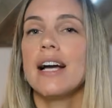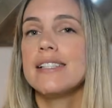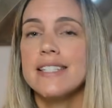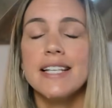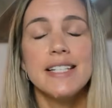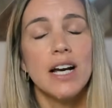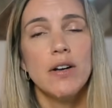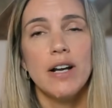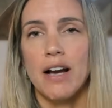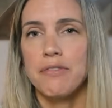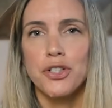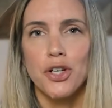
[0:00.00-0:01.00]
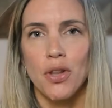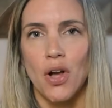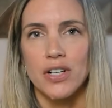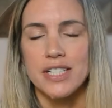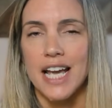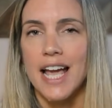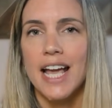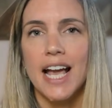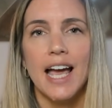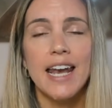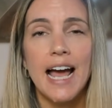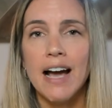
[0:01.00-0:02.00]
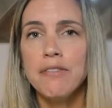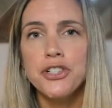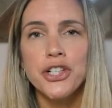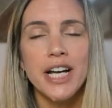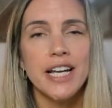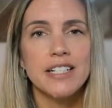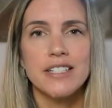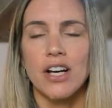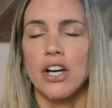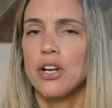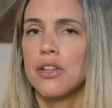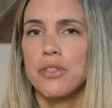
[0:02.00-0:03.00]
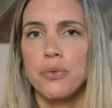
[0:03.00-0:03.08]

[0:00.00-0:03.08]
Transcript: I'd sit down after a long day, and after I had done